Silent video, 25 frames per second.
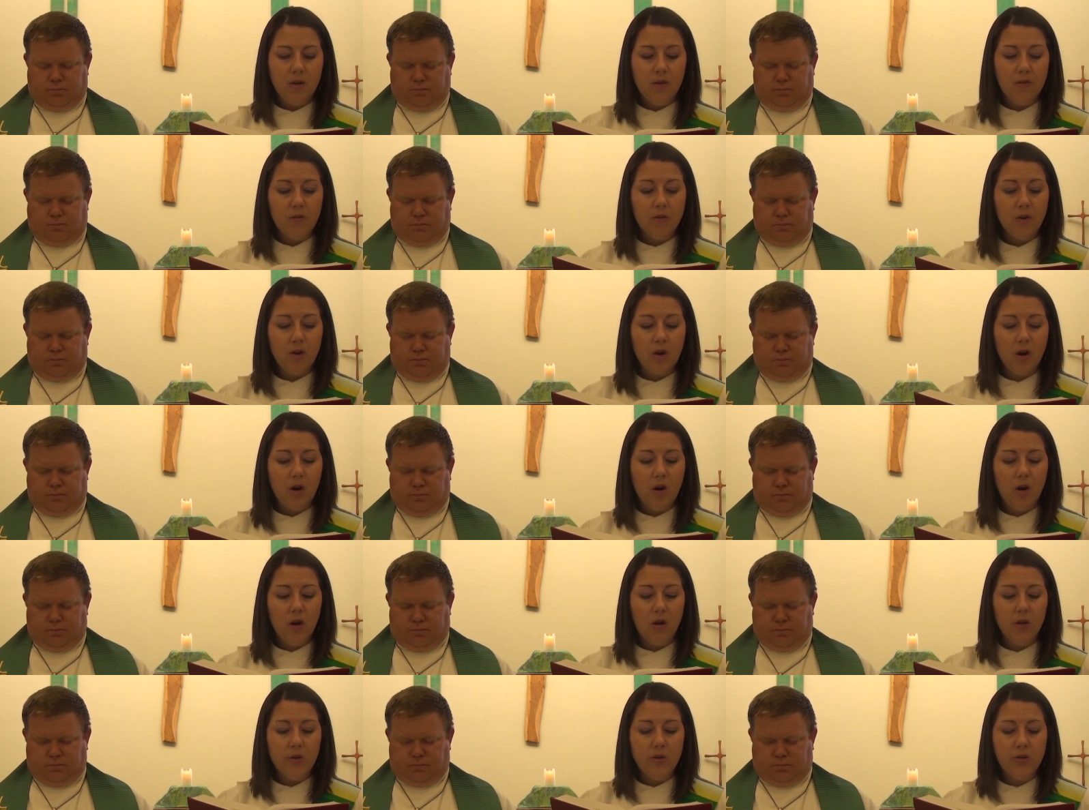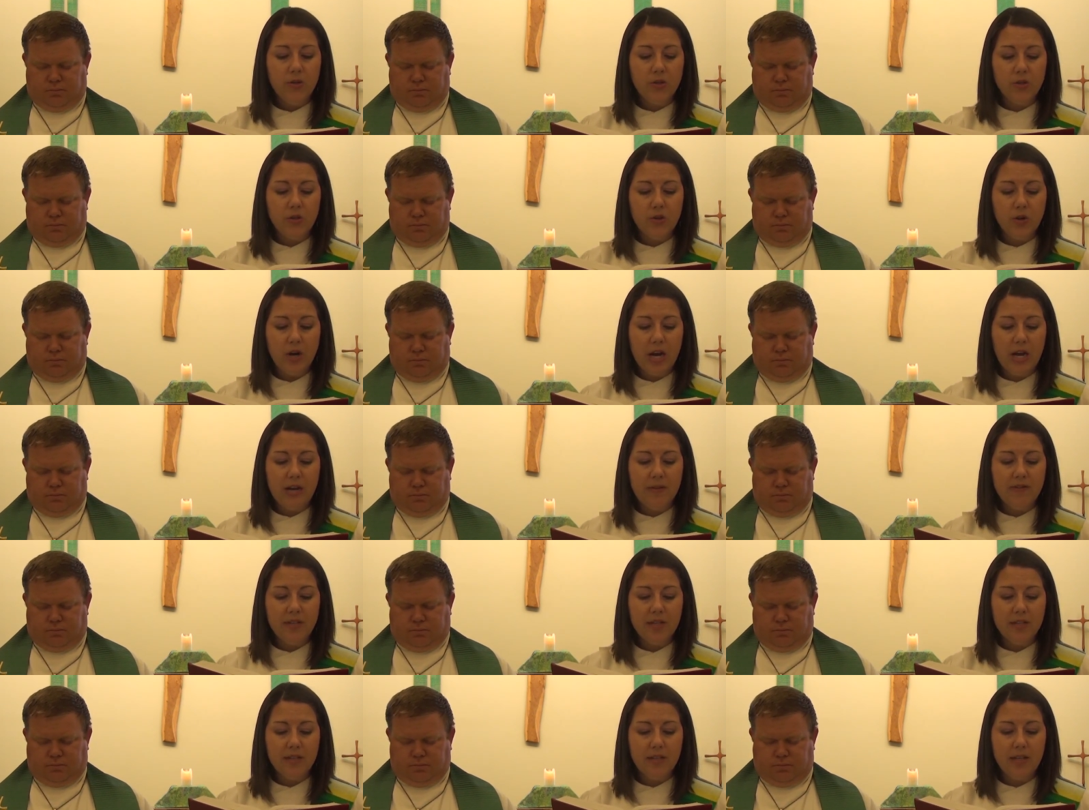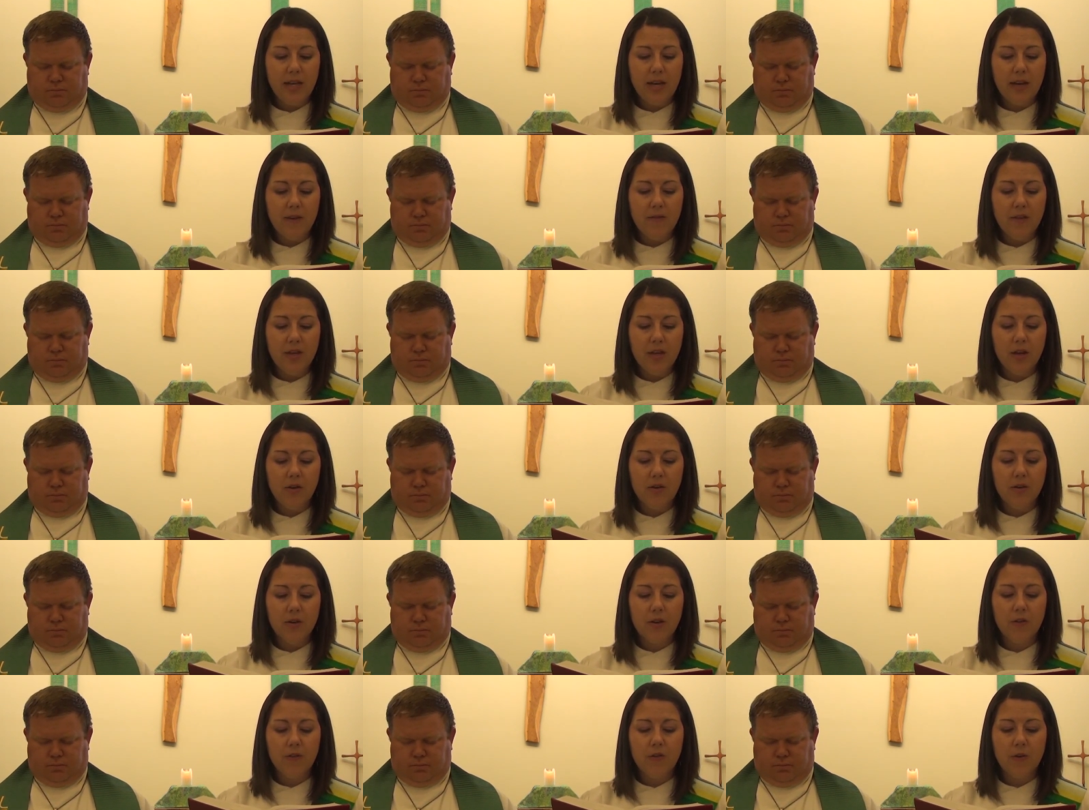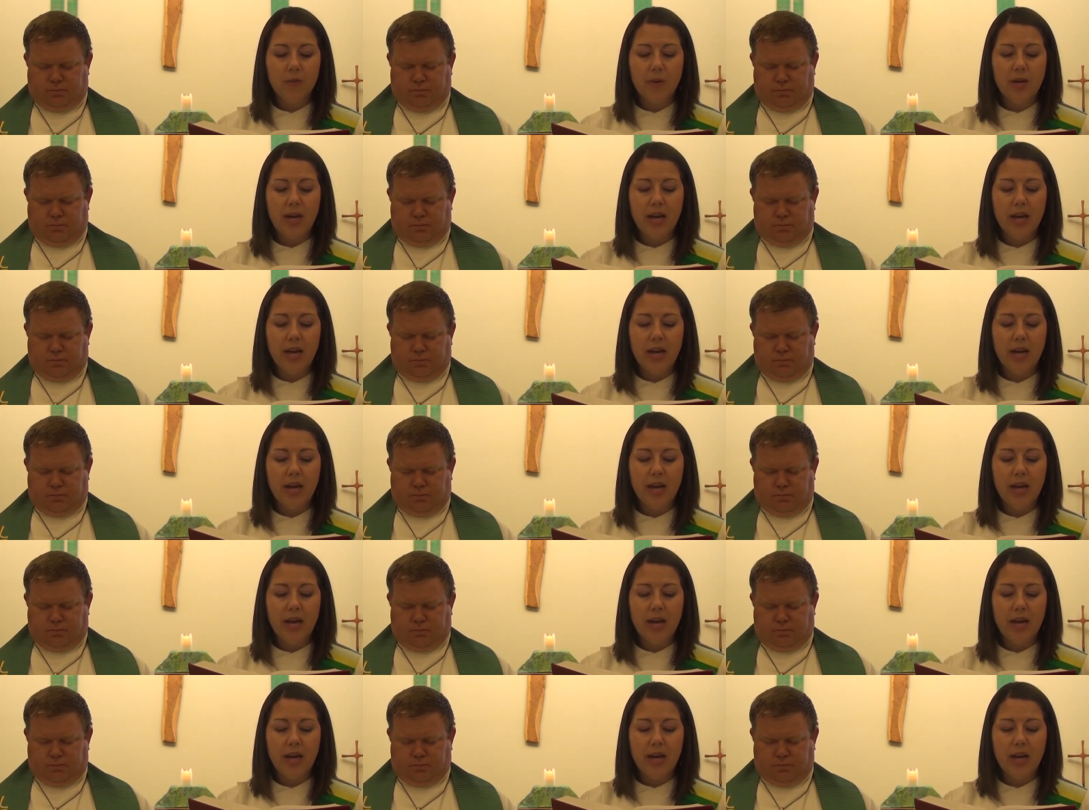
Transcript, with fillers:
Speaker 1: for all who strive to save the earth from